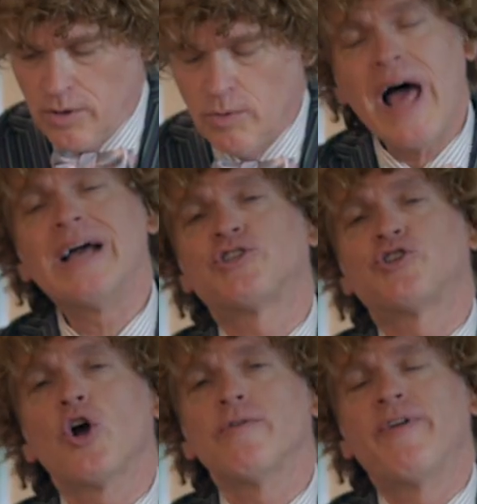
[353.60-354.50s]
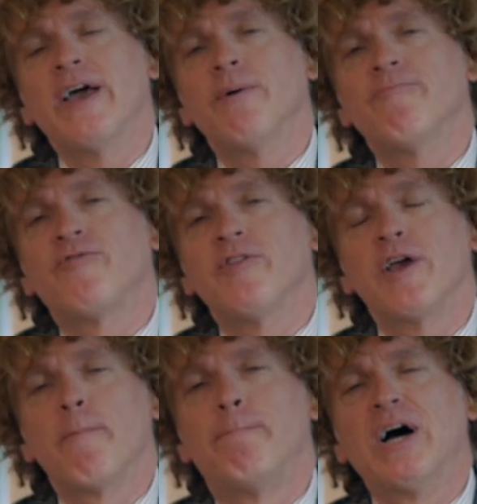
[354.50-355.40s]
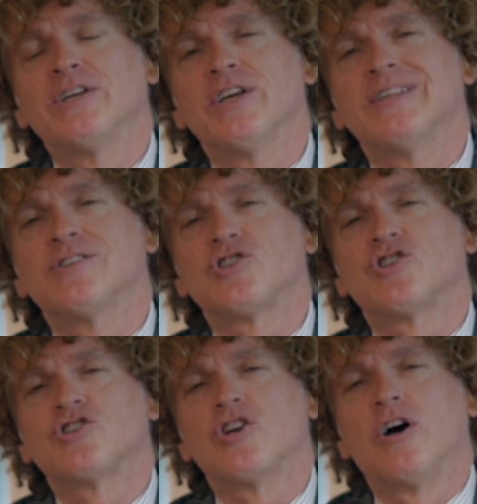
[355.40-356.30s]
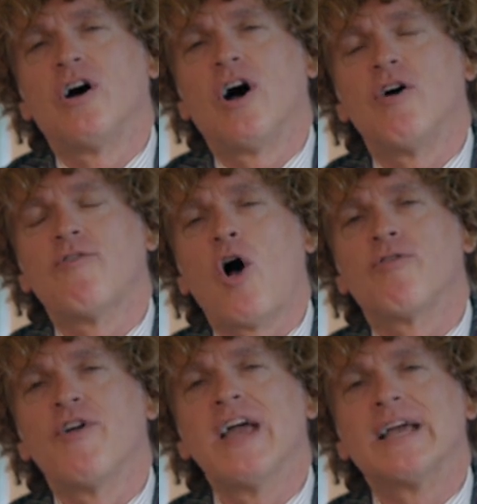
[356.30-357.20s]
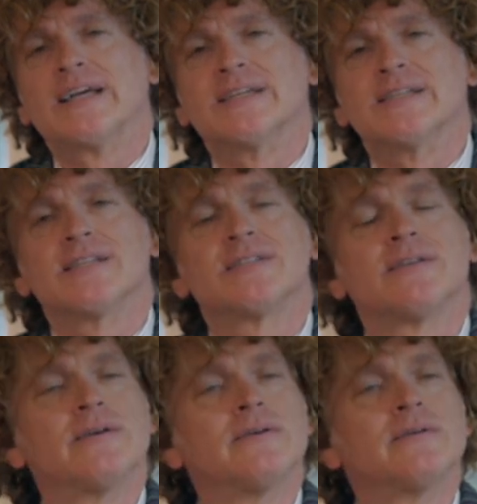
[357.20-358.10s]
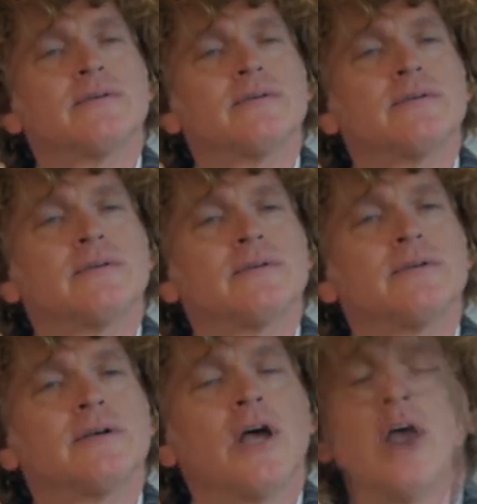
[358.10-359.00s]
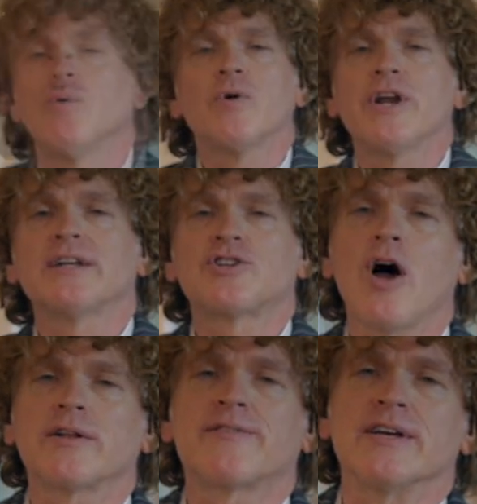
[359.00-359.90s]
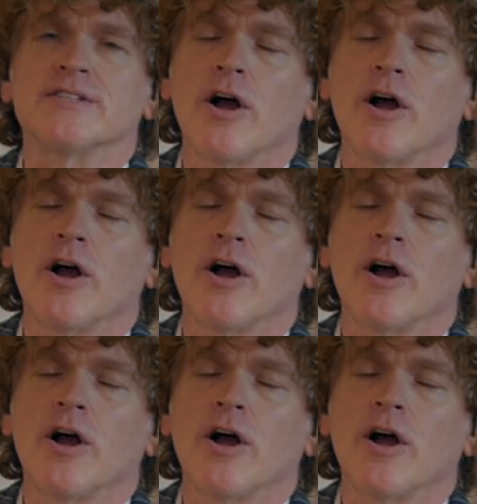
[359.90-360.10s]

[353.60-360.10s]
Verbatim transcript: well I serve him for the abundance of all things and we're not taught this